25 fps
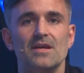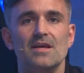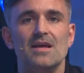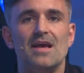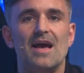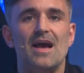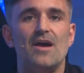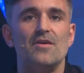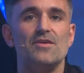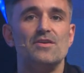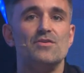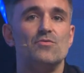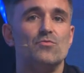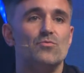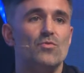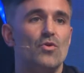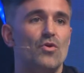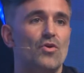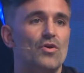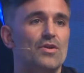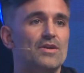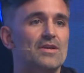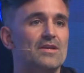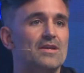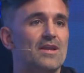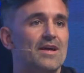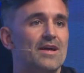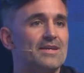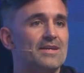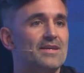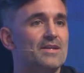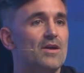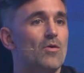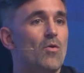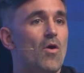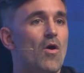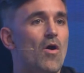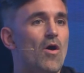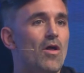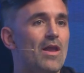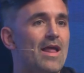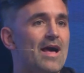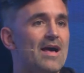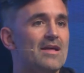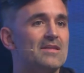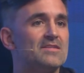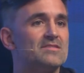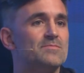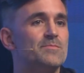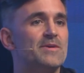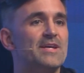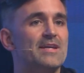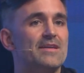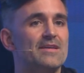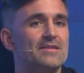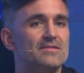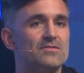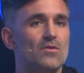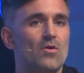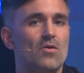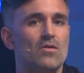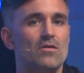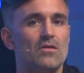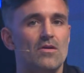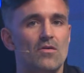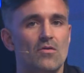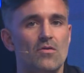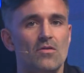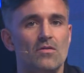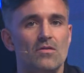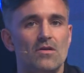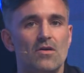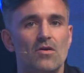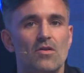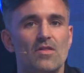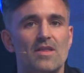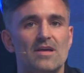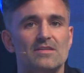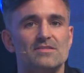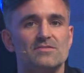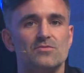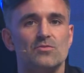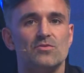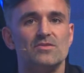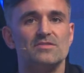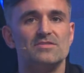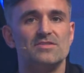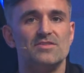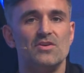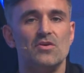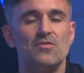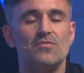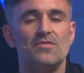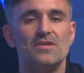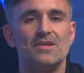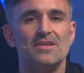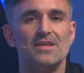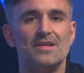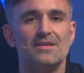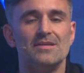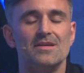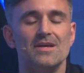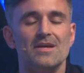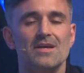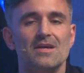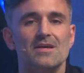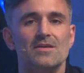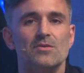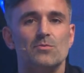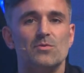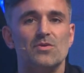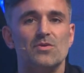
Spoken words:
how you run all hands meetings, all that sort of stuff. And I think there were